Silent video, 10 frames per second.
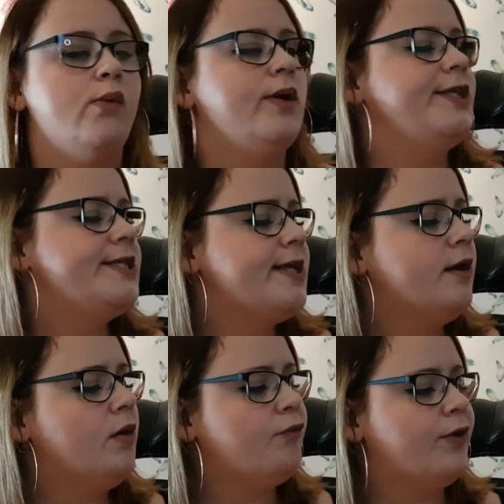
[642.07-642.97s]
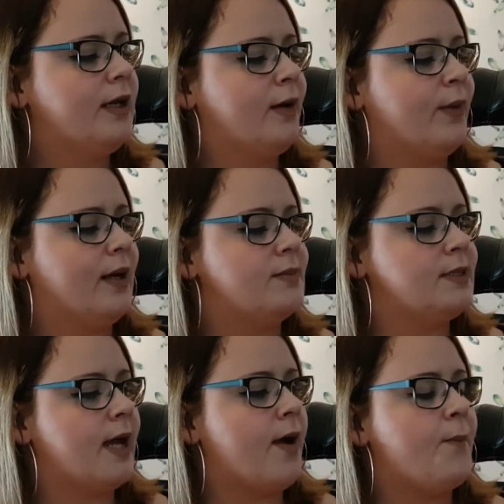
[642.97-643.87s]
which is a lot for a liquid
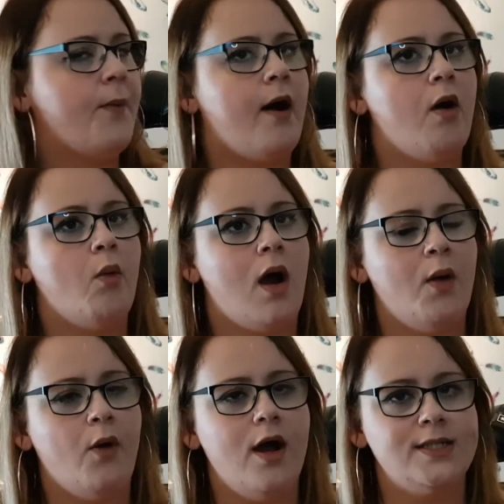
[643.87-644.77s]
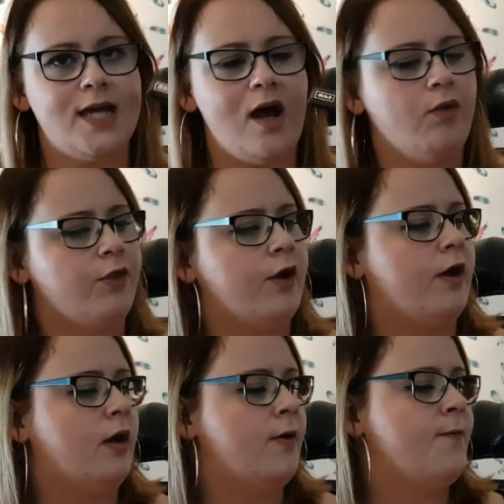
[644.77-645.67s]
lipstick, but I worked out
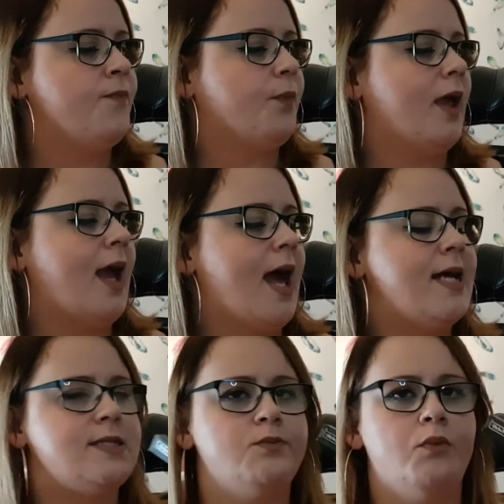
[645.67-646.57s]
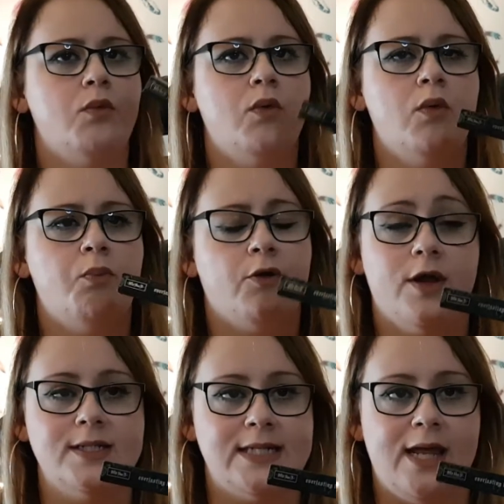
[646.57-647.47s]
that it has more
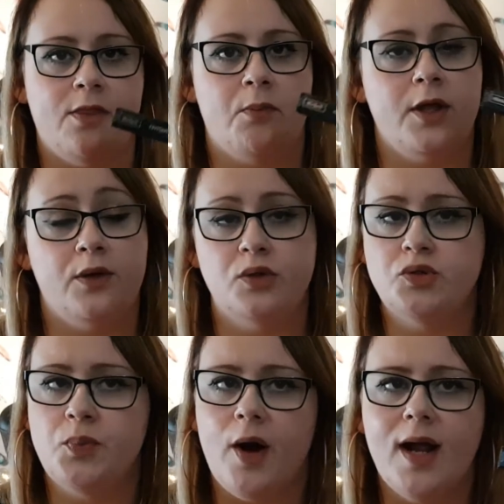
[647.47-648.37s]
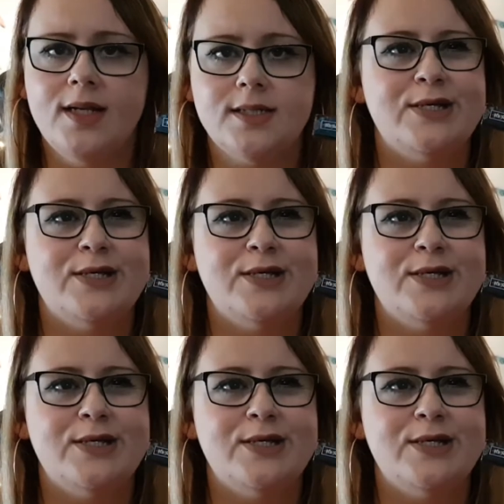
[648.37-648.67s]
product in it than my usual brand,